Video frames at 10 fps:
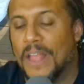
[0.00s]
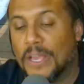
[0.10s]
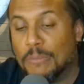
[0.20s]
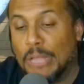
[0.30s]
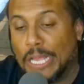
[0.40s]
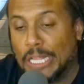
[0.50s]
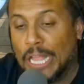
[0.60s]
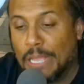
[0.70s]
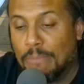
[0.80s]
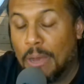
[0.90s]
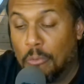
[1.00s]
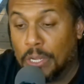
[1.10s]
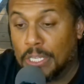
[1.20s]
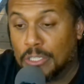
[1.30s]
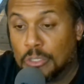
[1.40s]
like them like I like my
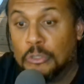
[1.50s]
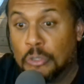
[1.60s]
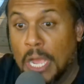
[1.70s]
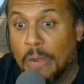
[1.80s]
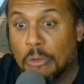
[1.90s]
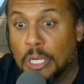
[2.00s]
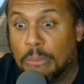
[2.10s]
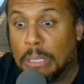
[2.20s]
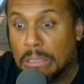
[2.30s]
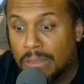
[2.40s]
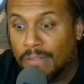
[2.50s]
wings dry rub.